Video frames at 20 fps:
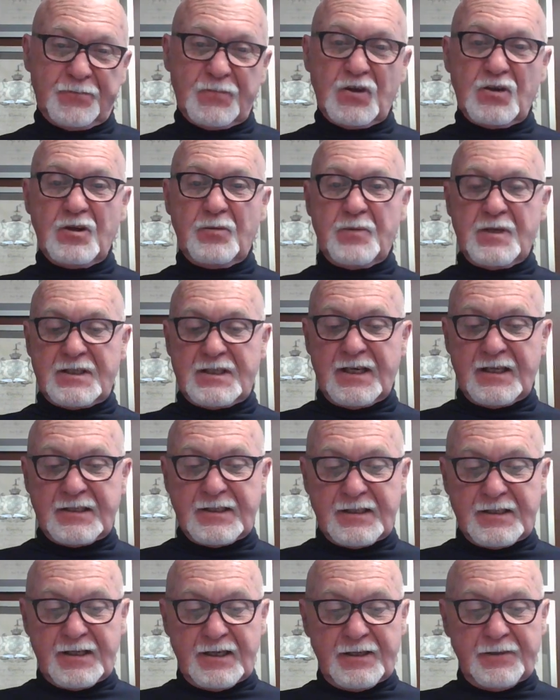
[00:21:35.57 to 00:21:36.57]
Could be said
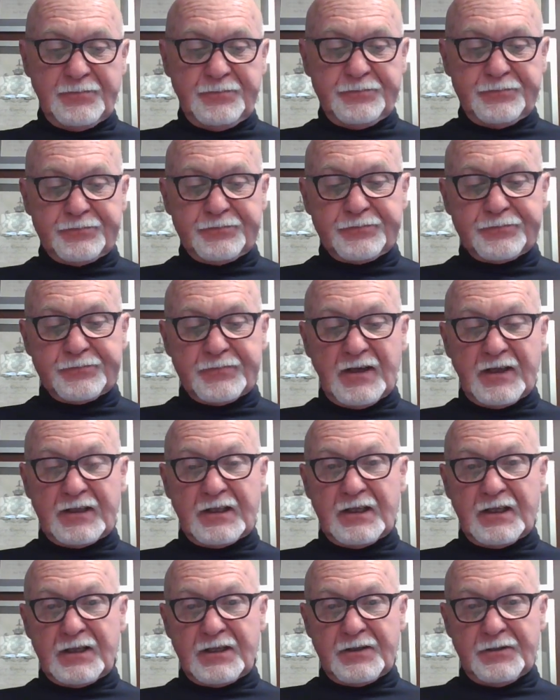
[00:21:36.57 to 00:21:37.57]
today, I
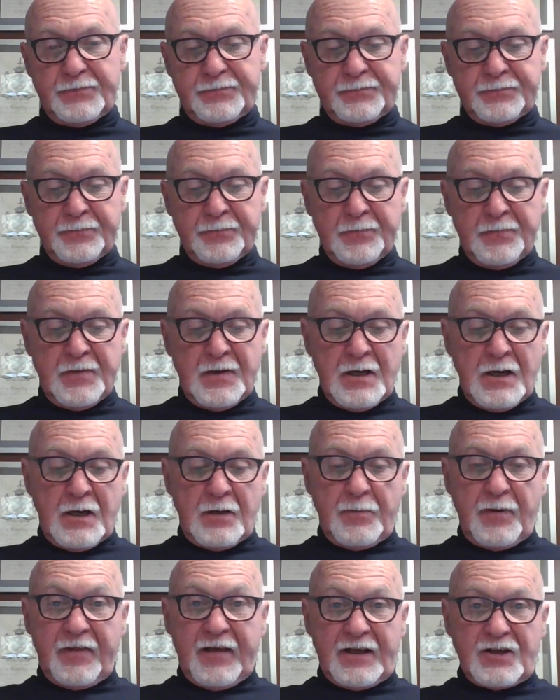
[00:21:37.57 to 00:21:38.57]
think.
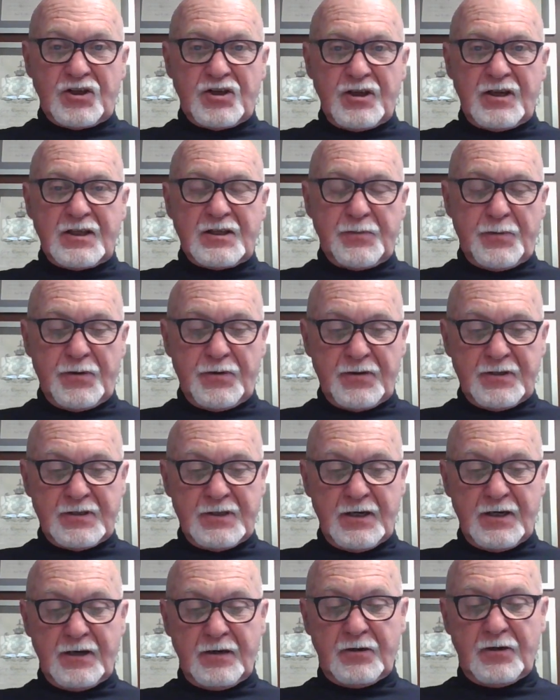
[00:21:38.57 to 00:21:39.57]
But that's Shakespeare, isn't
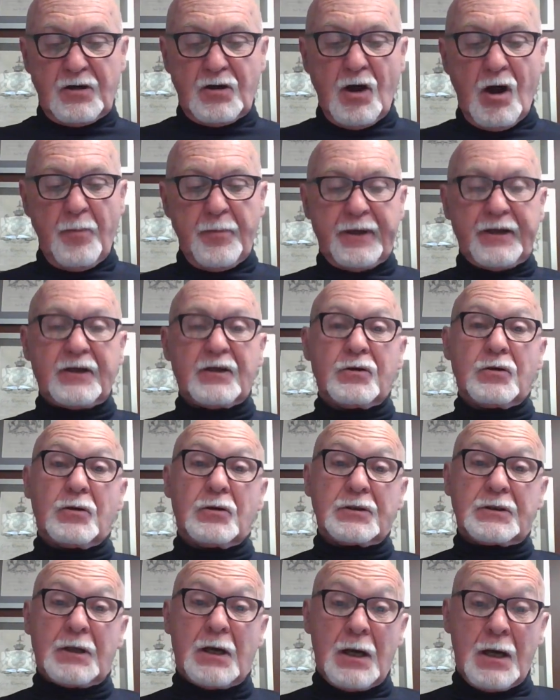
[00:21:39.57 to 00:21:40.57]
it? Commenting on
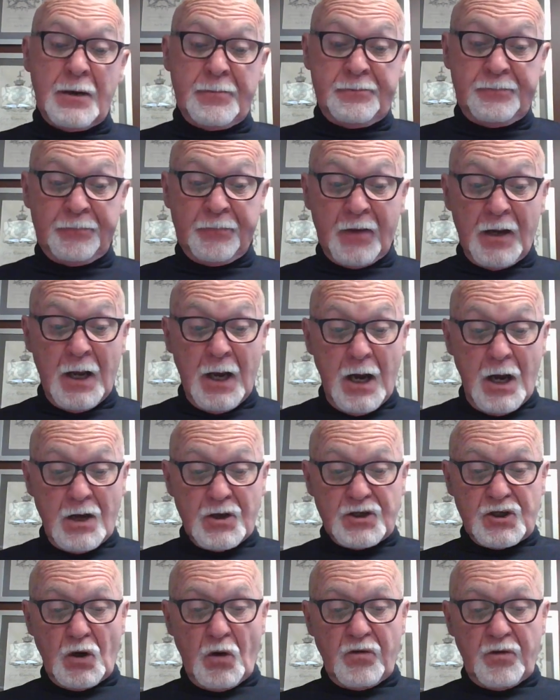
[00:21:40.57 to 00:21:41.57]
all time.
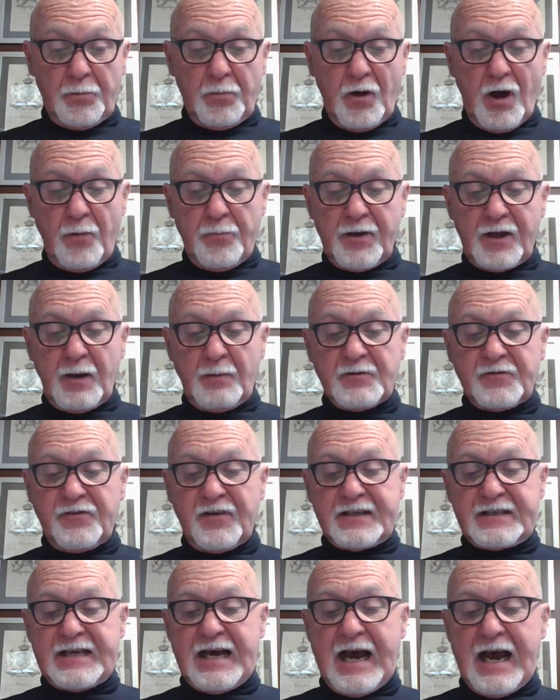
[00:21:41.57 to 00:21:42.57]
So the plot becomes
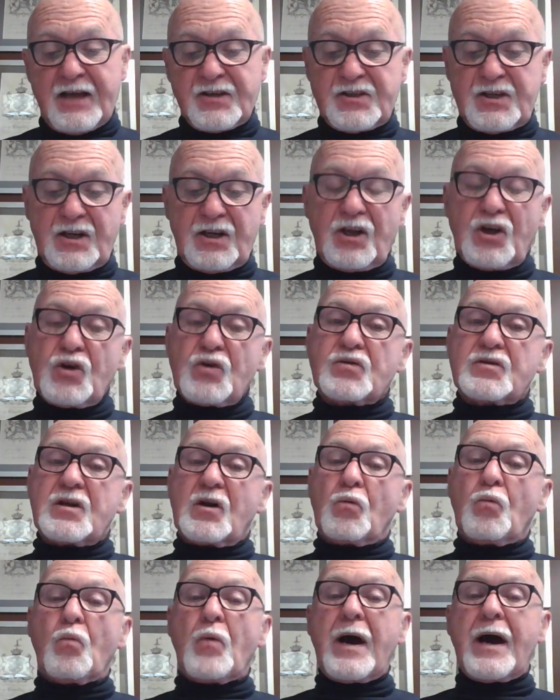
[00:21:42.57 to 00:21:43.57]
fantastic
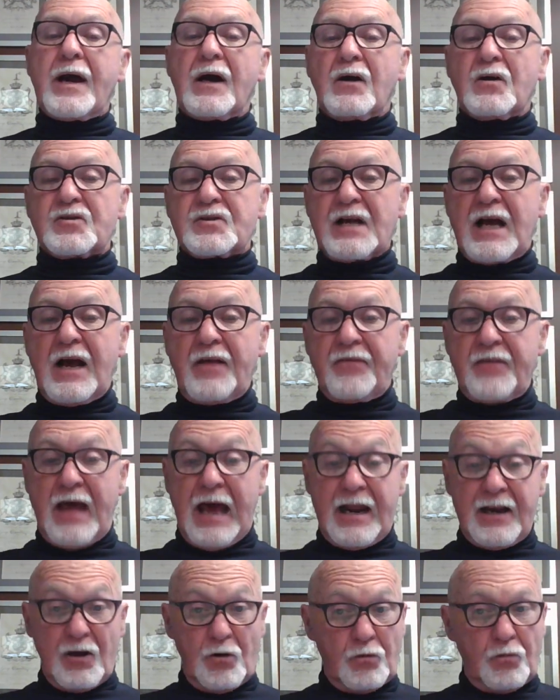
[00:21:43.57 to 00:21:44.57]
using whales,
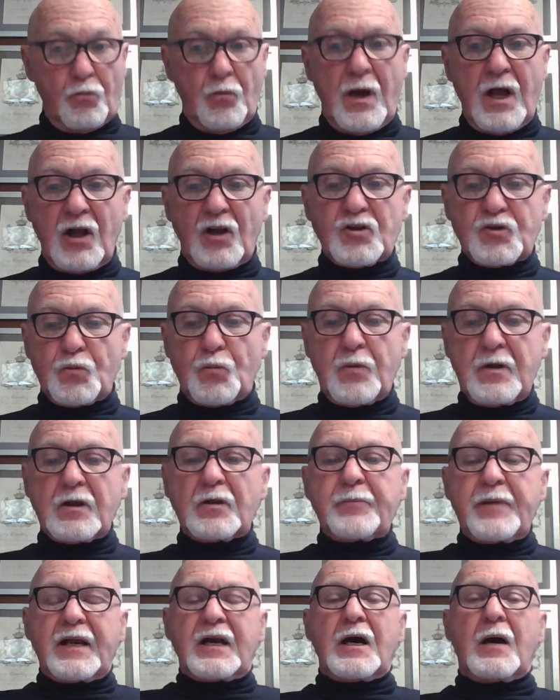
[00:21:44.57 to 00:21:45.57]
whales will
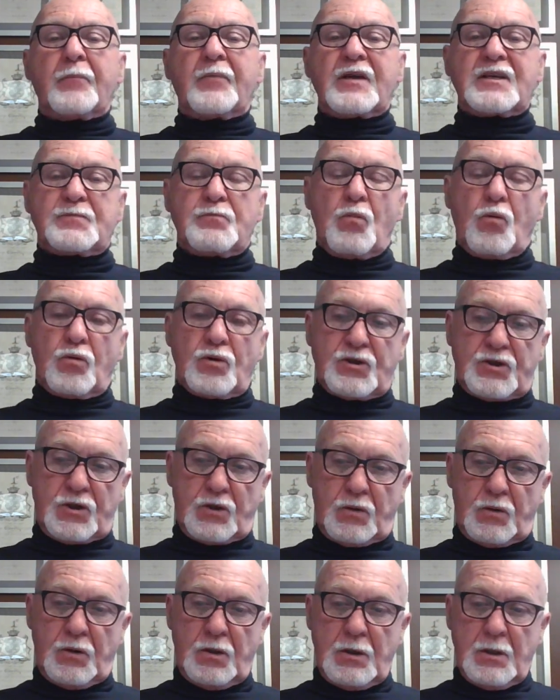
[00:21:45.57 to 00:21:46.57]
become this more
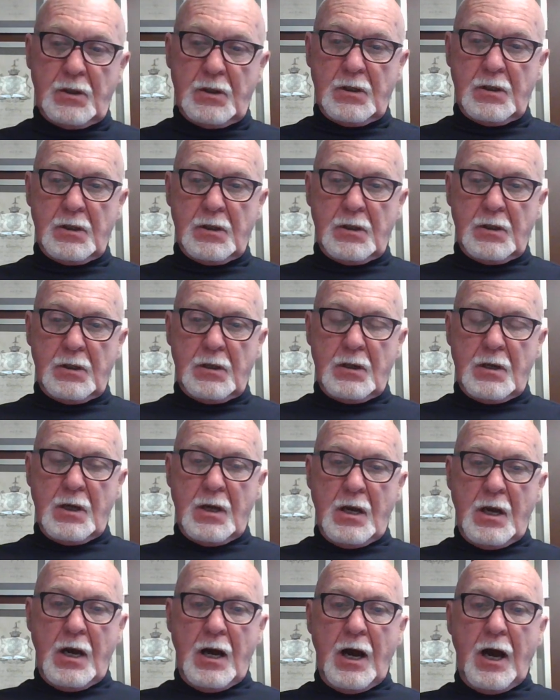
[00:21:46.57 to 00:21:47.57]
so.
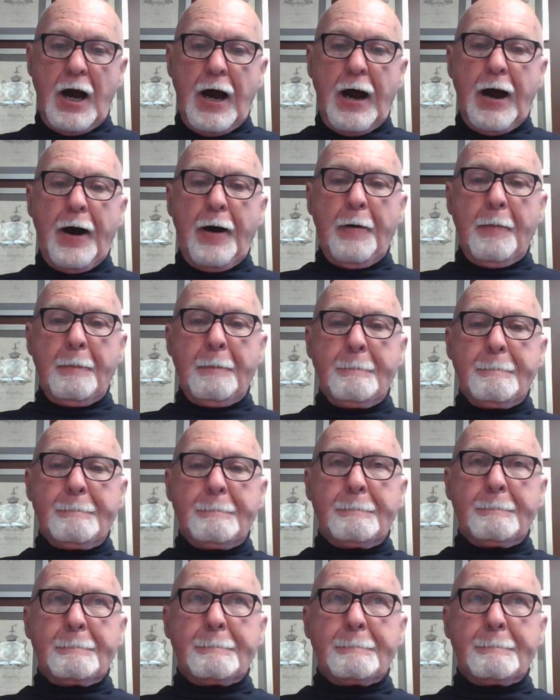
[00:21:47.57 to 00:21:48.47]
Um,